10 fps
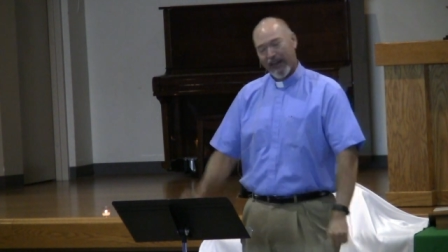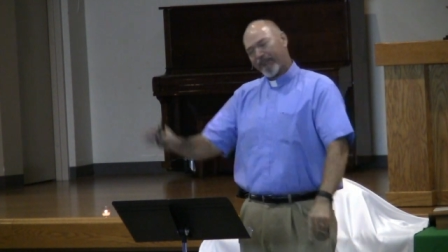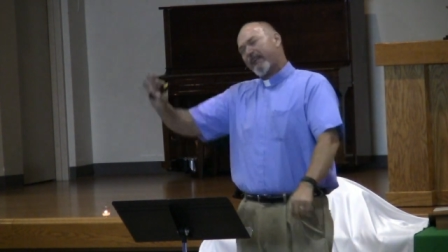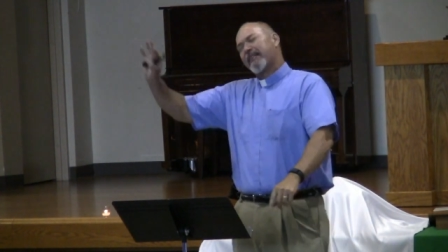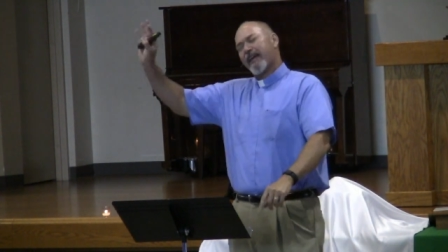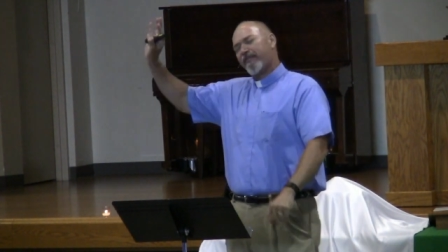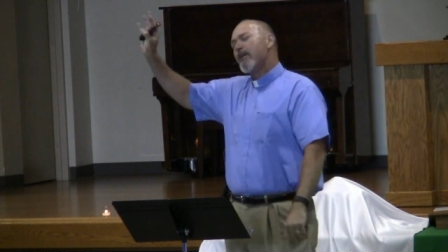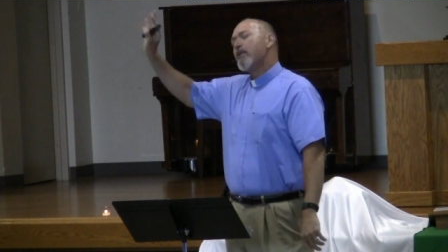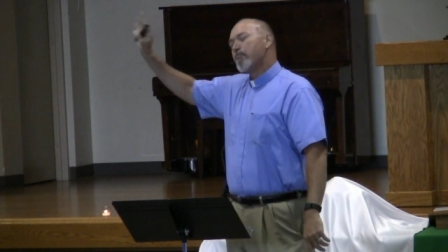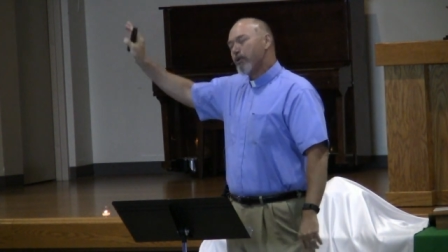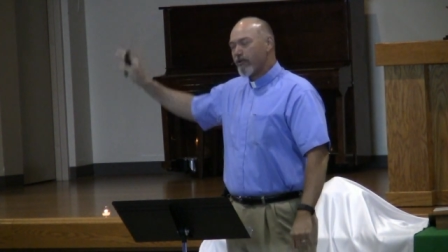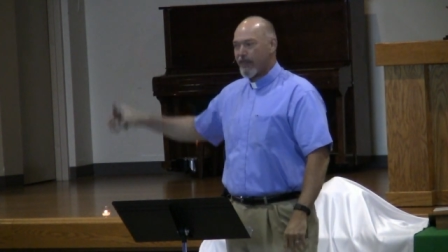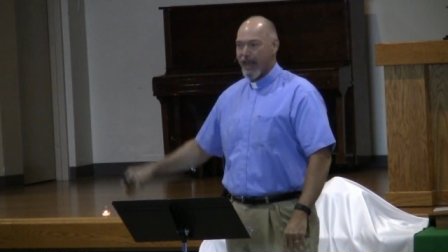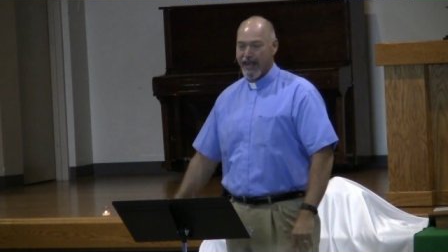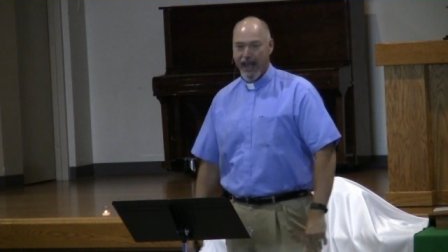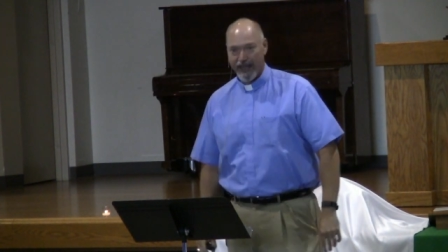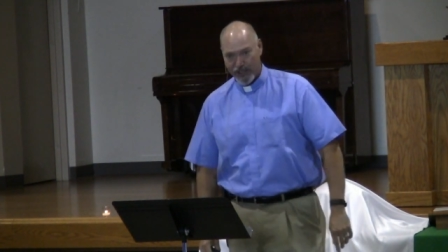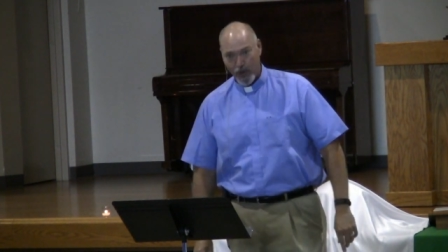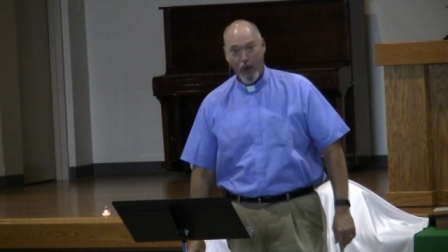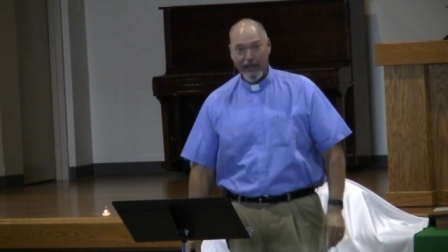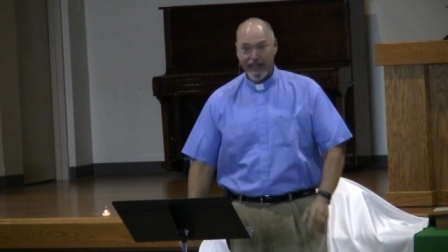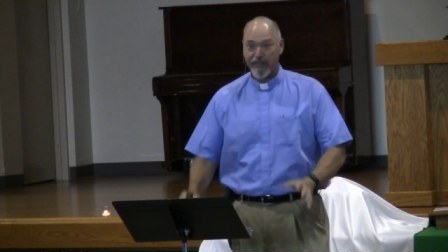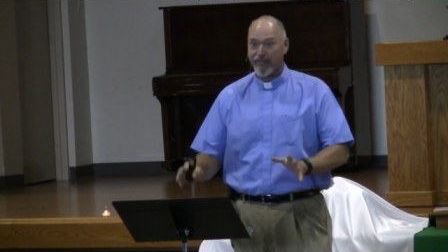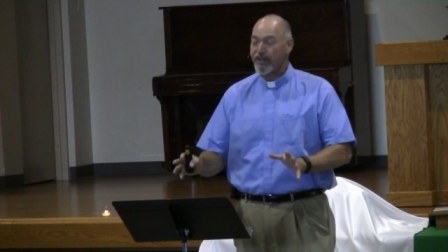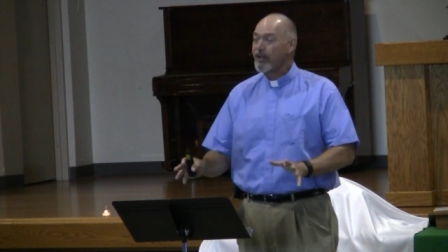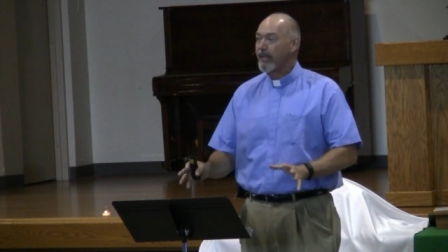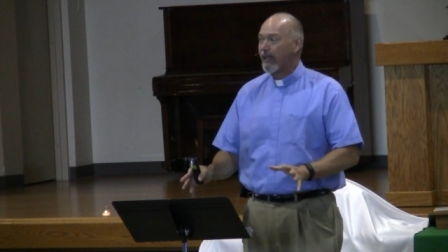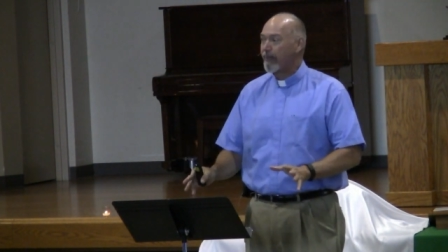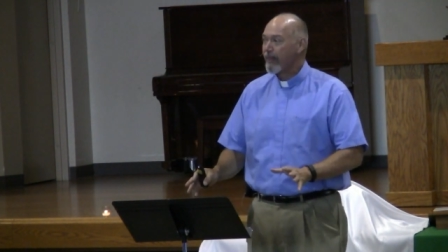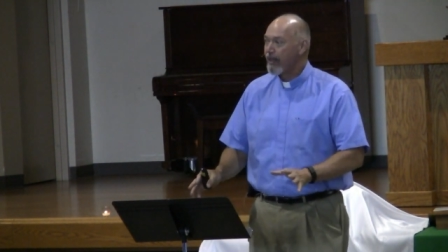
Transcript: and I think they've moved that now to 2030